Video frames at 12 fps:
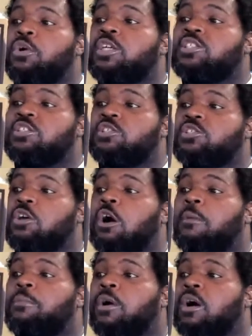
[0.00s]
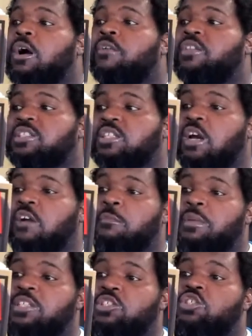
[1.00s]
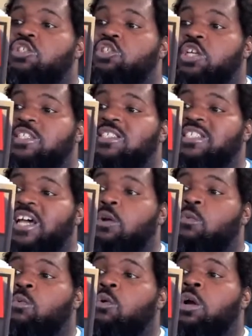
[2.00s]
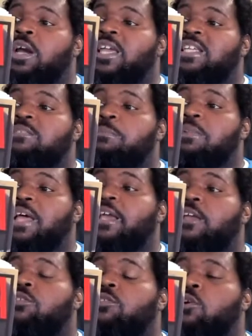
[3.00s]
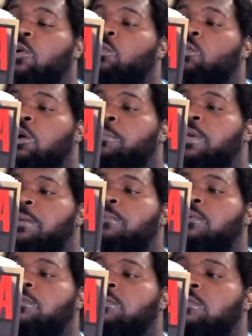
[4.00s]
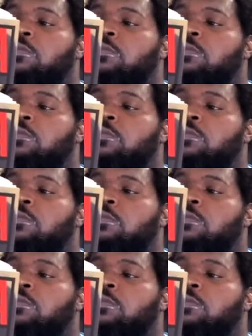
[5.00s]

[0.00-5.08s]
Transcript: prisoners are part of this government's genocidal war against Black and Third World people.